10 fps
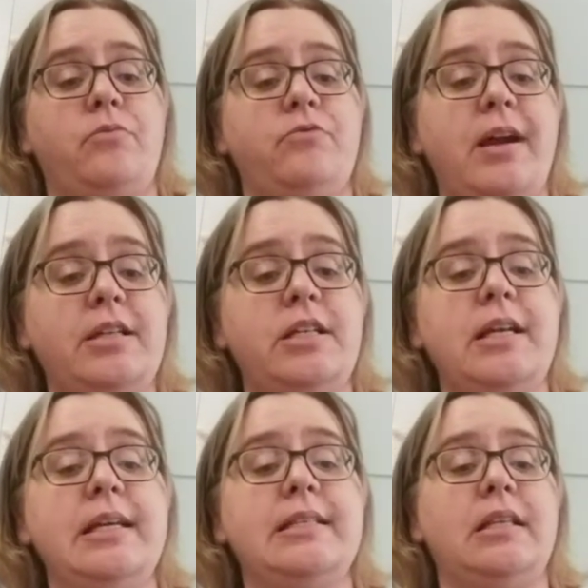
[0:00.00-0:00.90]

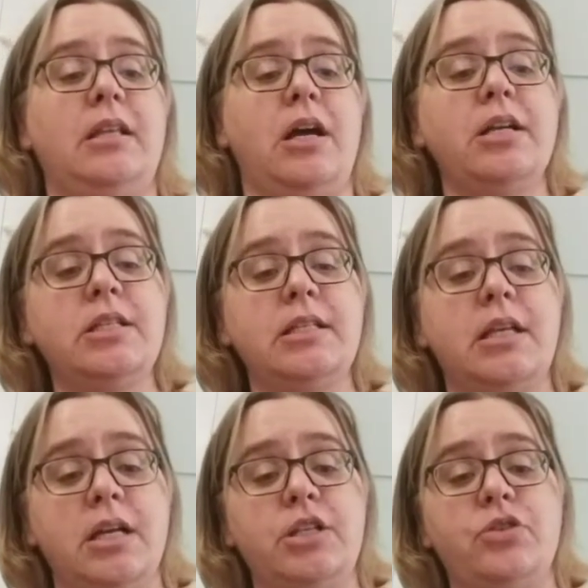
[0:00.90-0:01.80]
Russia is the
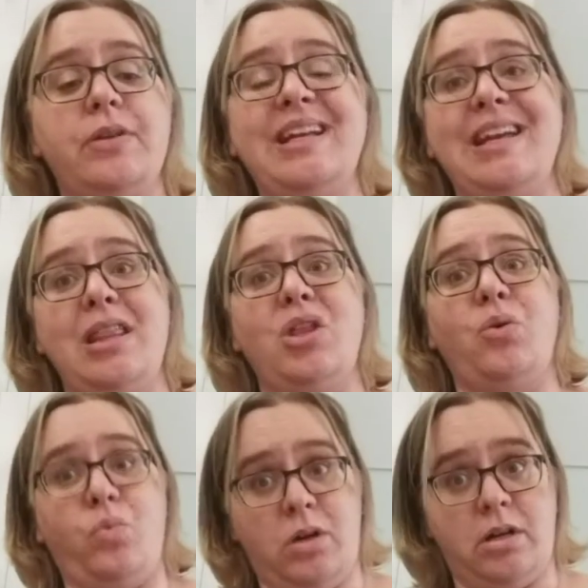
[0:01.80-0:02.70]
largest country in the
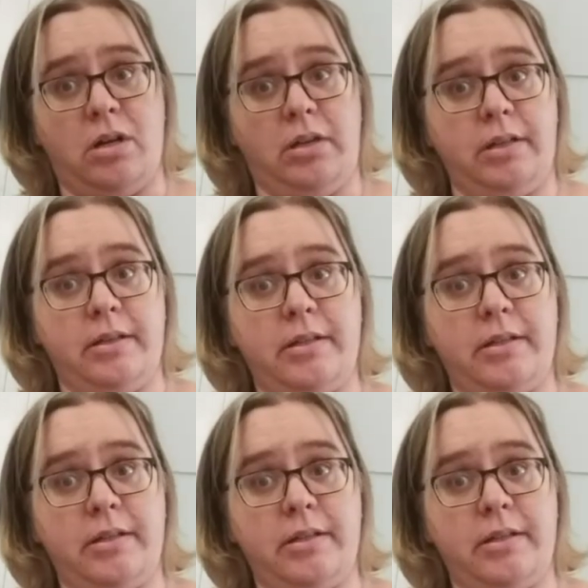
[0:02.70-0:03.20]
world.